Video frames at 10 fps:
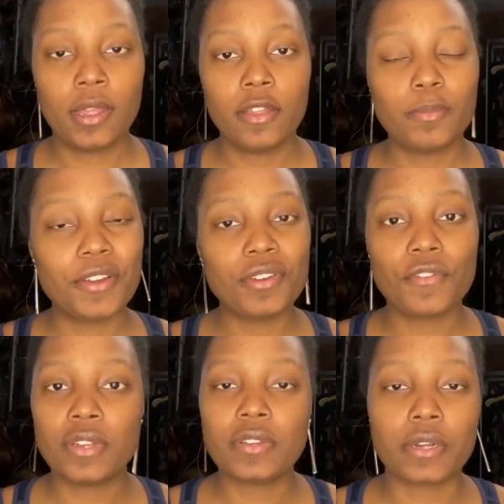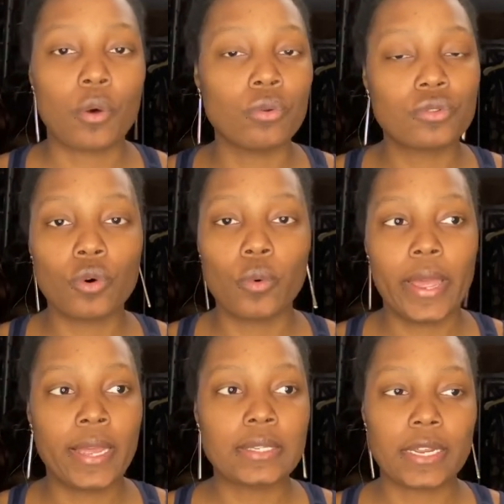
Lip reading: especially for these like old school wigs.